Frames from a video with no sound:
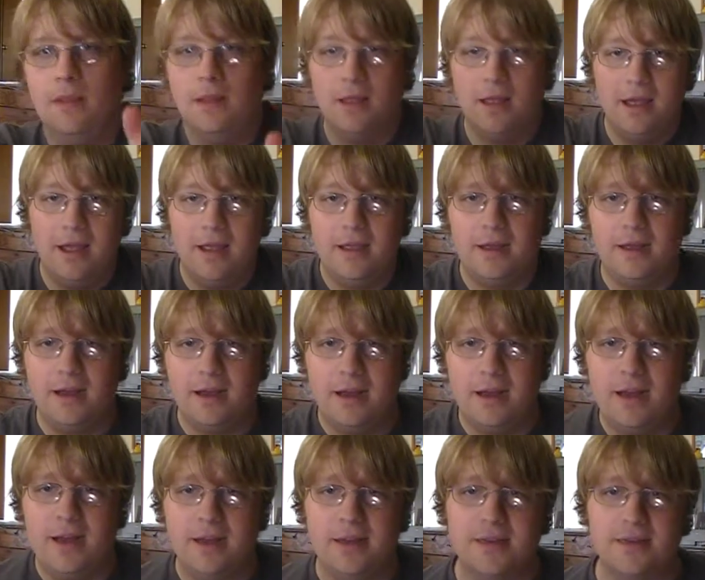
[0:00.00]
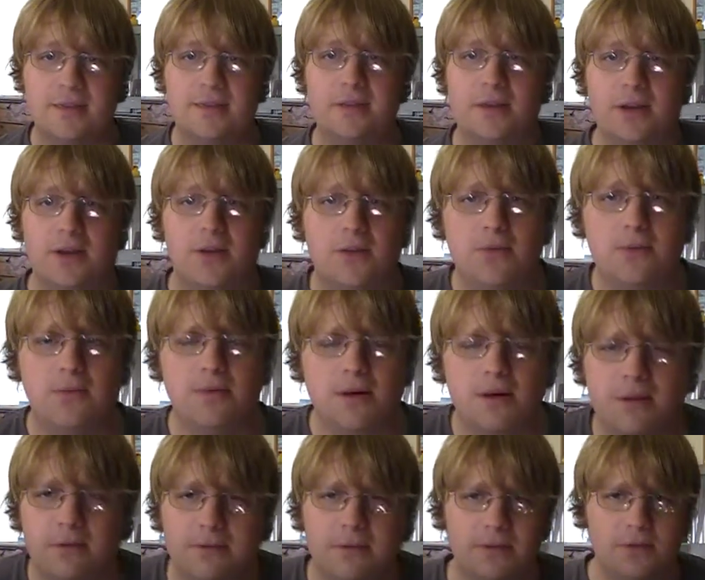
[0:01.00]
Hey guys, so we're
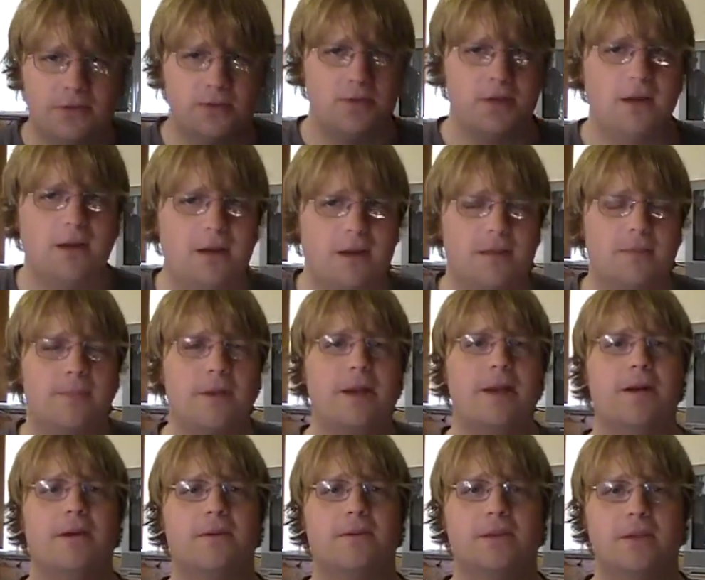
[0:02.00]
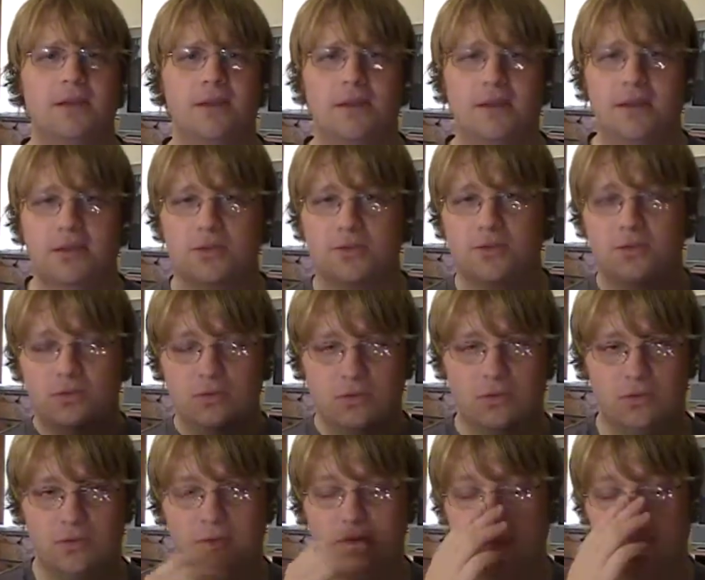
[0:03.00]
going to talk about
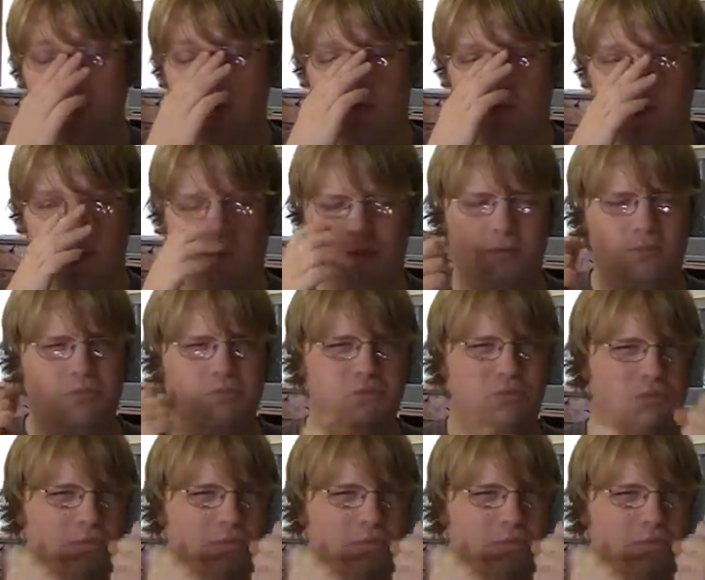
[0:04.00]
School Rumble,